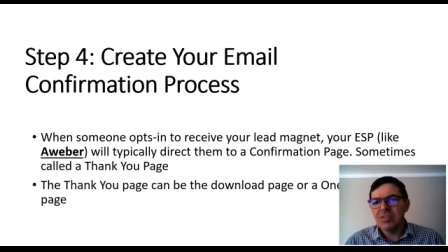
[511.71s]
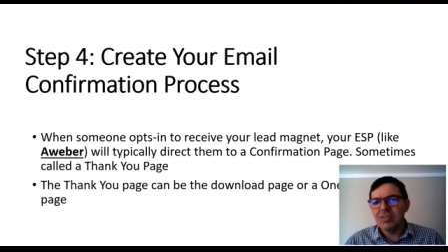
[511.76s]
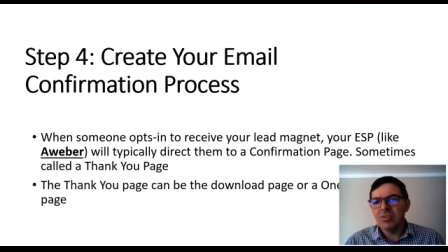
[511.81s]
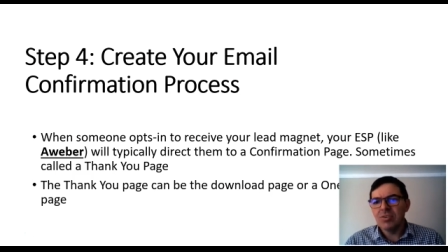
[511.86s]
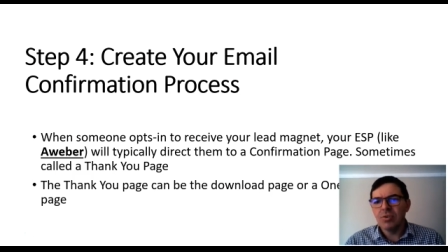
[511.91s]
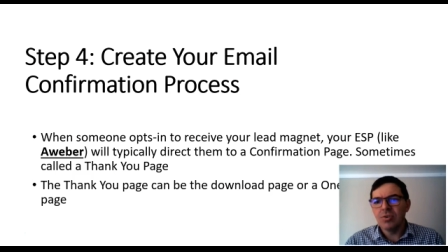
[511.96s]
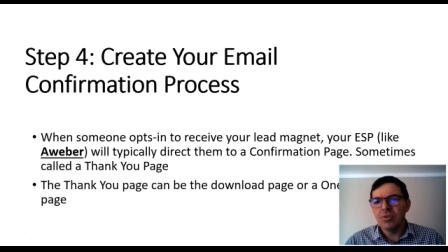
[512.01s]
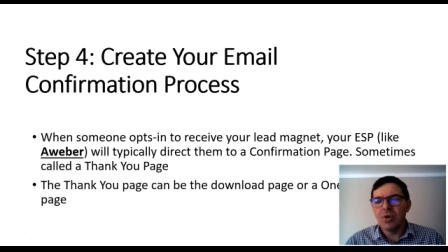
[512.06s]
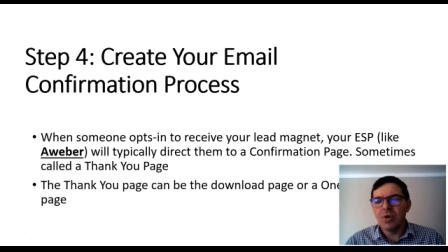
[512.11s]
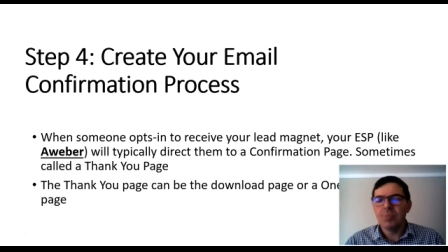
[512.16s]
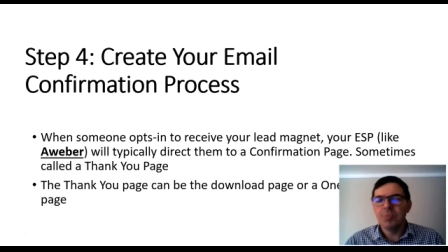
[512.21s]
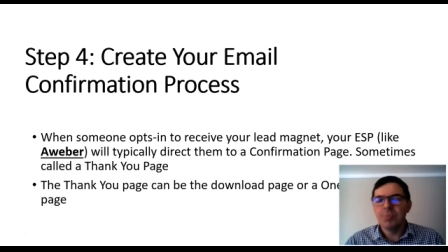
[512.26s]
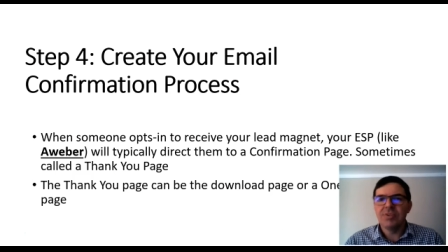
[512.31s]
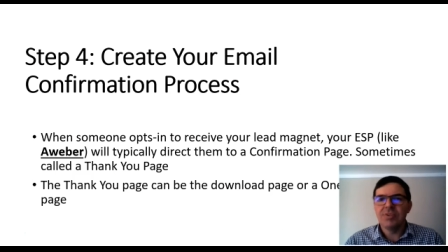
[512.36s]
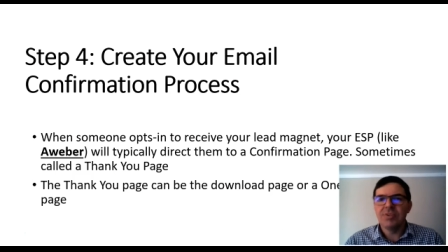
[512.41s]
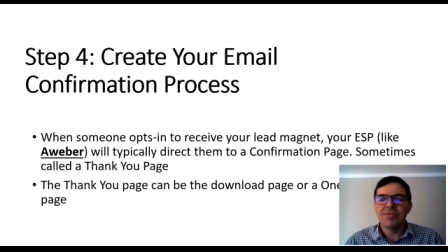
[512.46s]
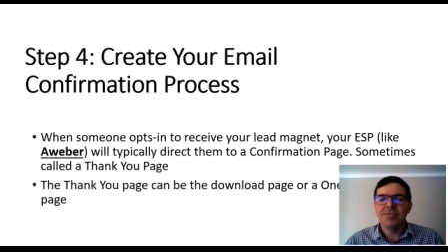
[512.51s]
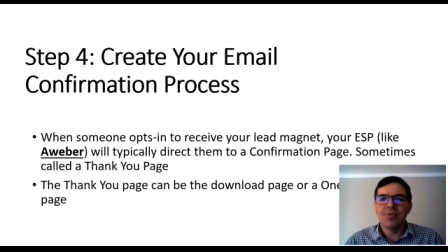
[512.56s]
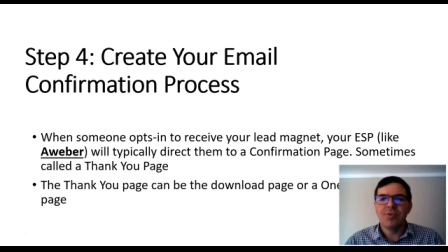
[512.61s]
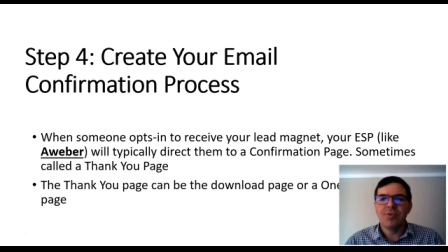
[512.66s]
your
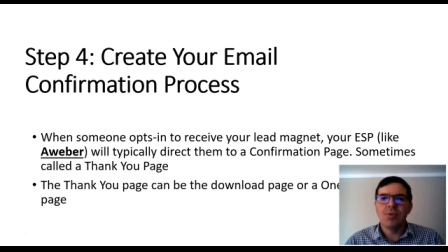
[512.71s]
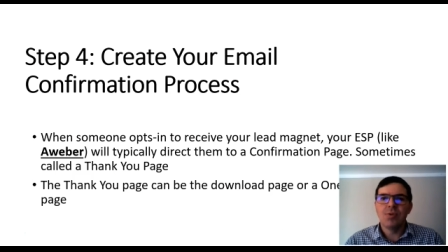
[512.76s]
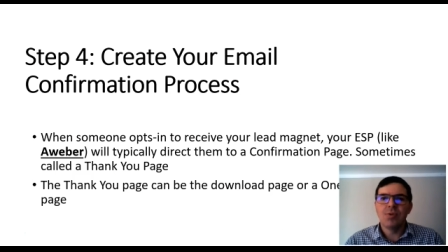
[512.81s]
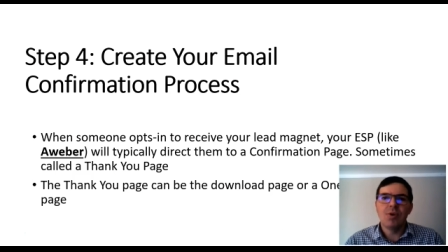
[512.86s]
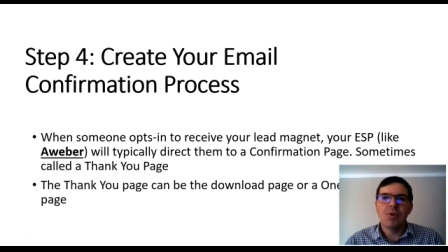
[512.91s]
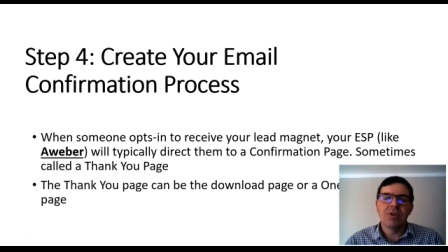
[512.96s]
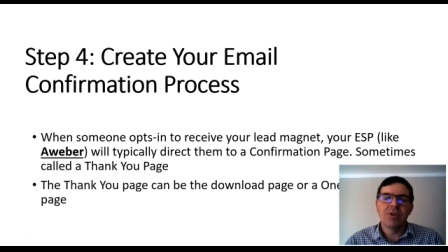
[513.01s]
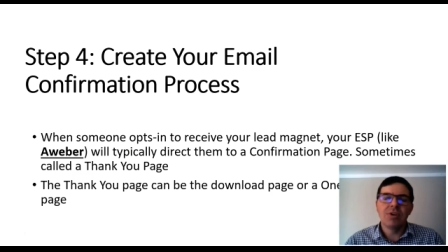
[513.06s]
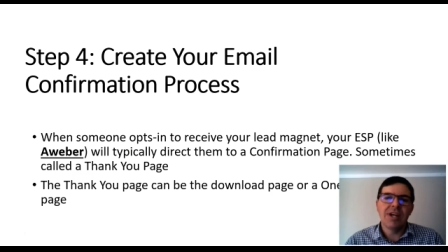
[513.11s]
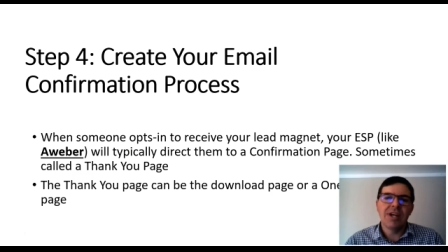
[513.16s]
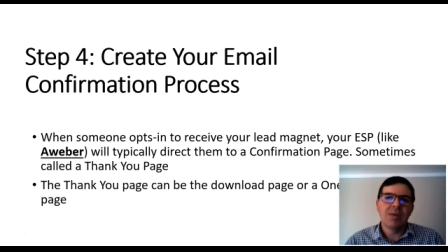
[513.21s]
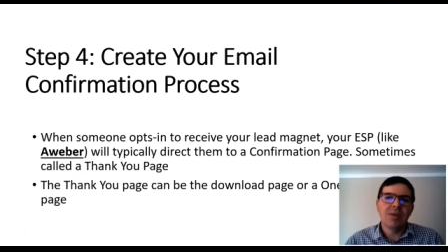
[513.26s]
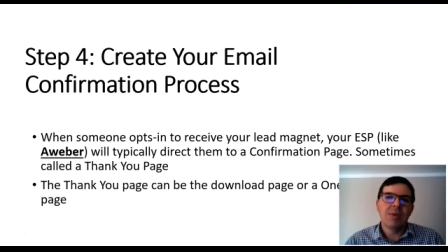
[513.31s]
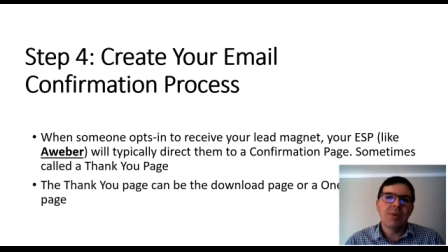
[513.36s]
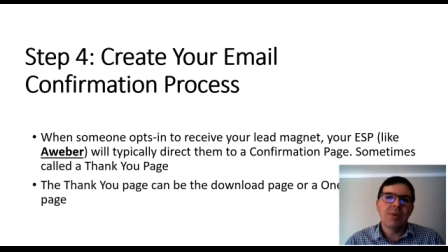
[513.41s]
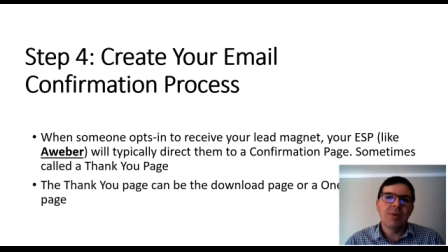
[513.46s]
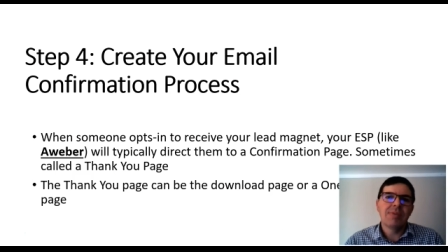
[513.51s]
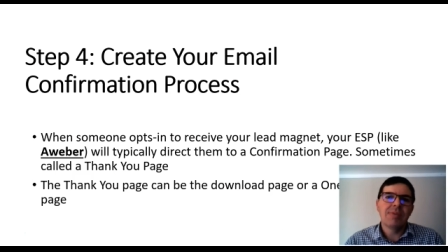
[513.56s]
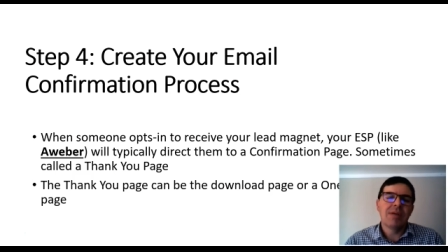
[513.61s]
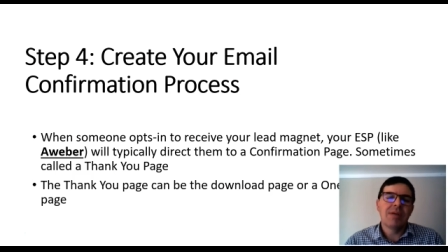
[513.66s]
opt-in form on
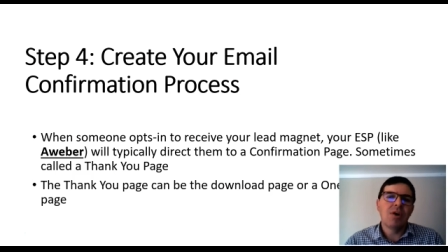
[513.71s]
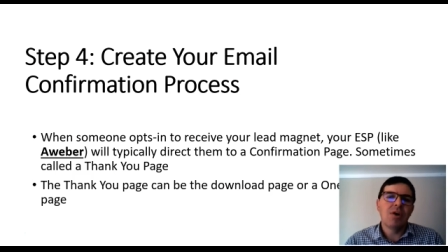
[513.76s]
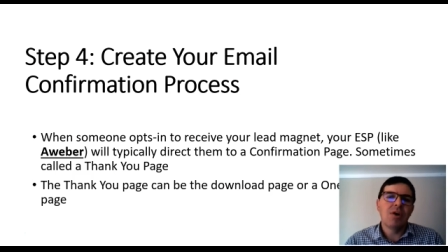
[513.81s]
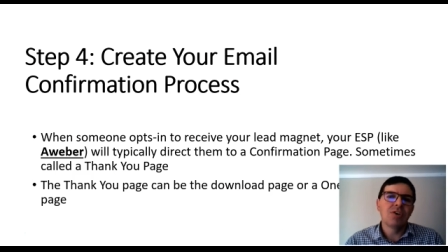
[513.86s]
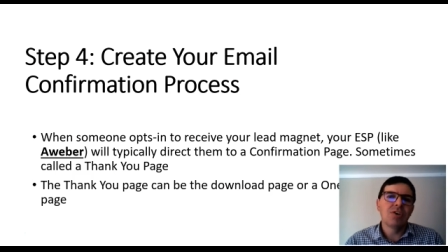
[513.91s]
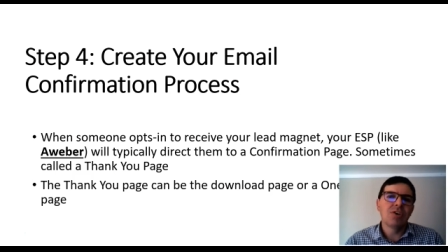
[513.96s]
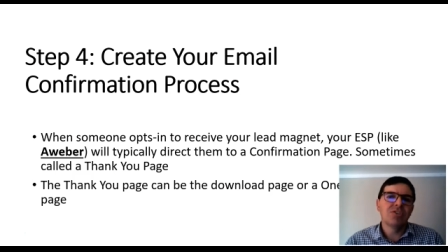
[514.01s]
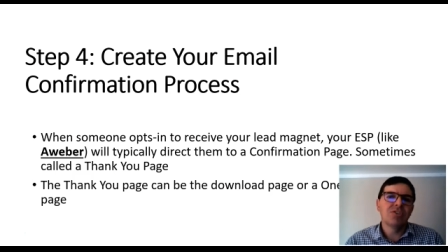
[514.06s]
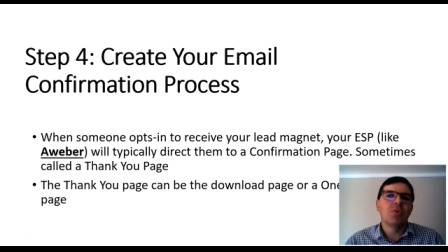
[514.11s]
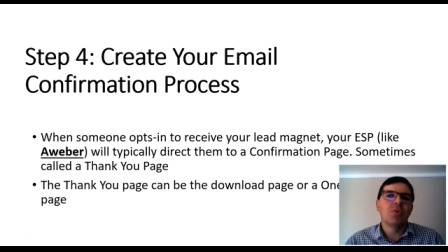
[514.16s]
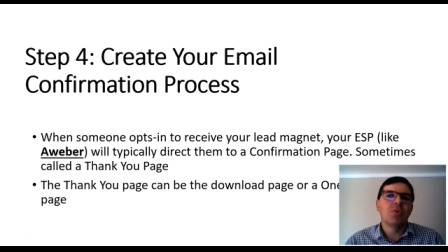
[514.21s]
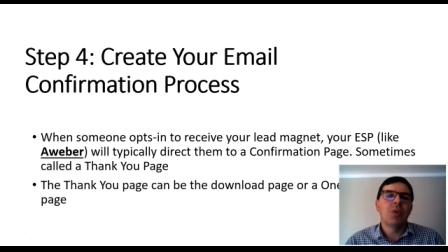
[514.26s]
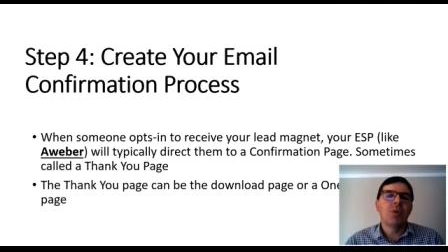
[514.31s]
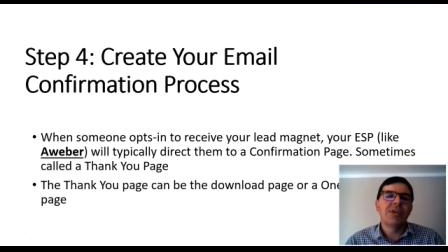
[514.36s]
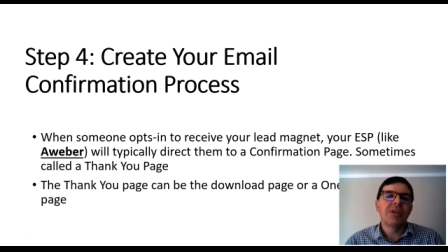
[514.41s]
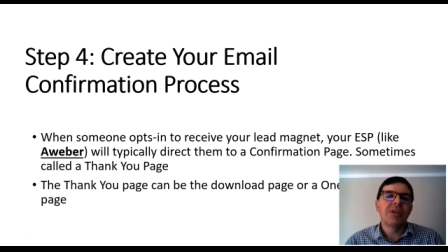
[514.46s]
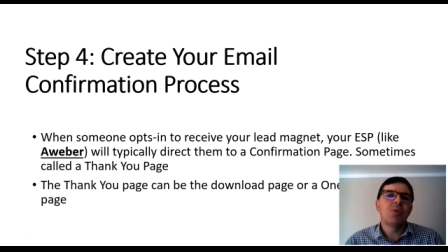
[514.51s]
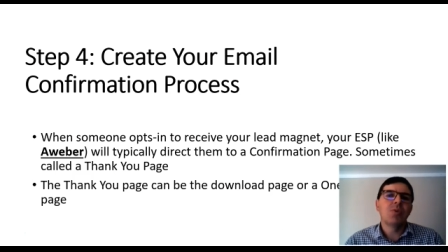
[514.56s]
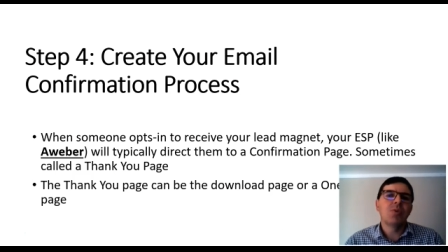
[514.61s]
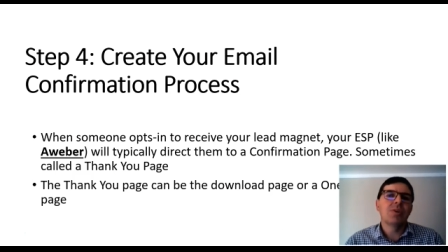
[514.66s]
Aweber, they'll ask you
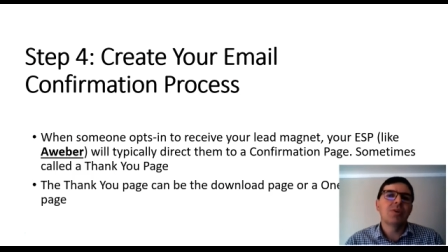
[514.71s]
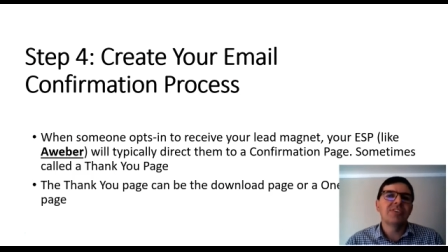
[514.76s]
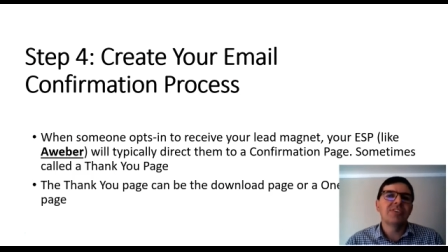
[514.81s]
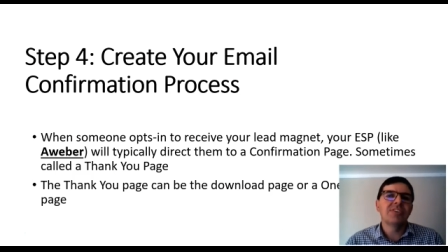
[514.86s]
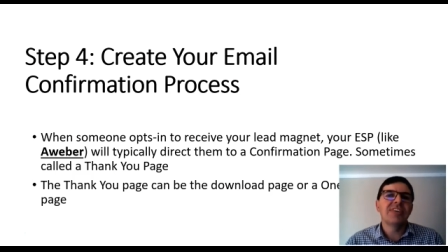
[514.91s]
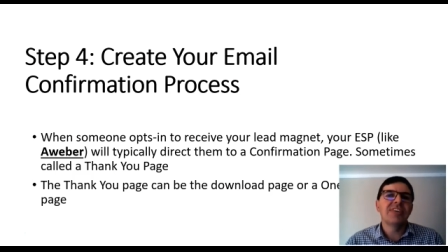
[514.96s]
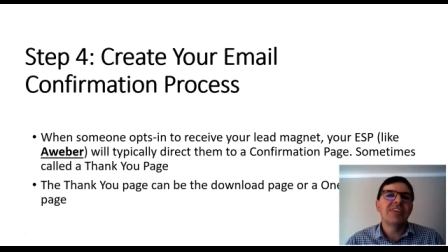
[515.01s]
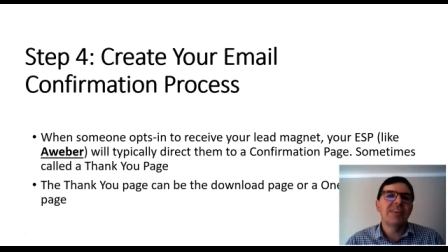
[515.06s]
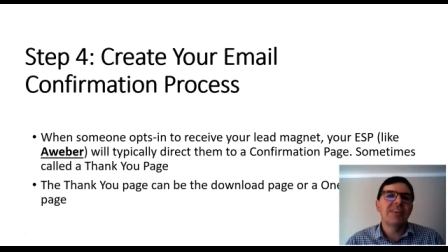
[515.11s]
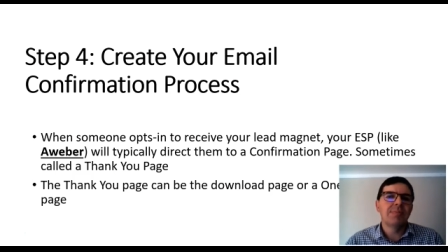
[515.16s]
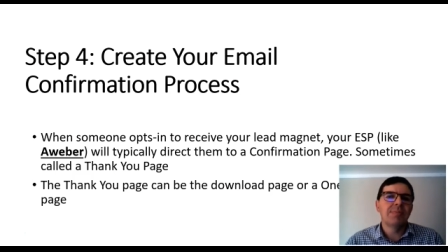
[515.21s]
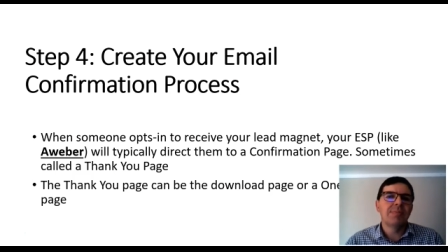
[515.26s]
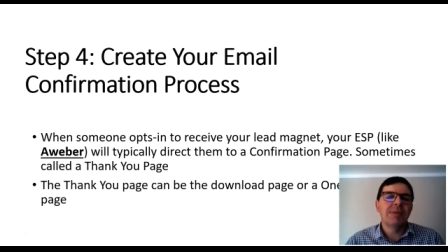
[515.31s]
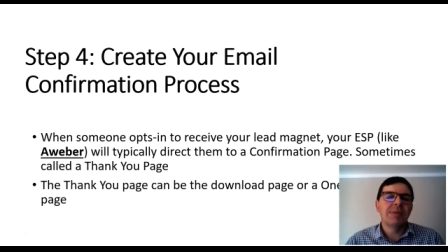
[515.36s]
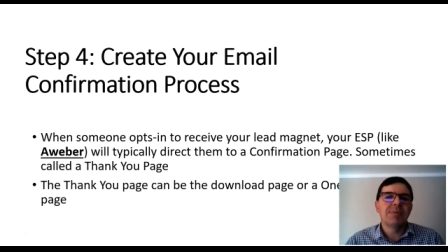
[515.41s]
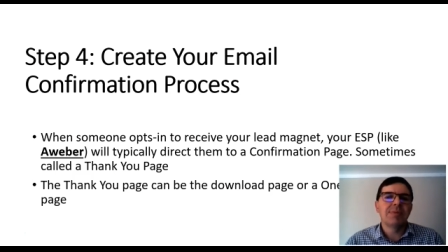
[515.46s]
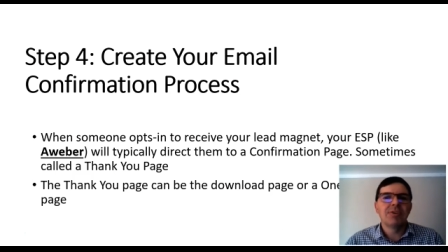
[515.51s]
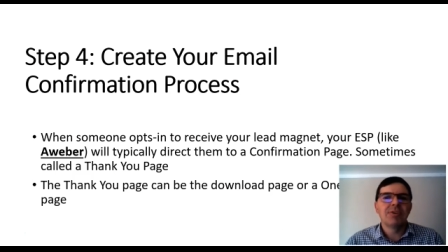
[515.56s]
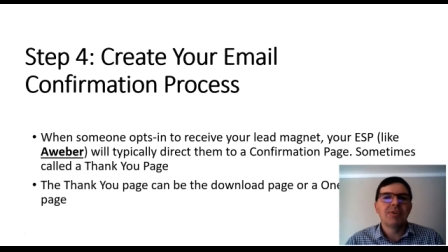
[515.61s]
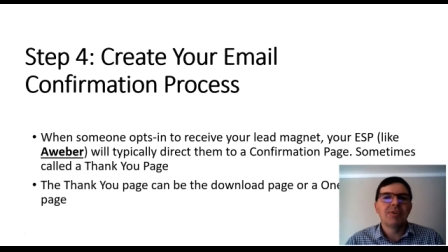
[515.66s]
where do you want to send the people.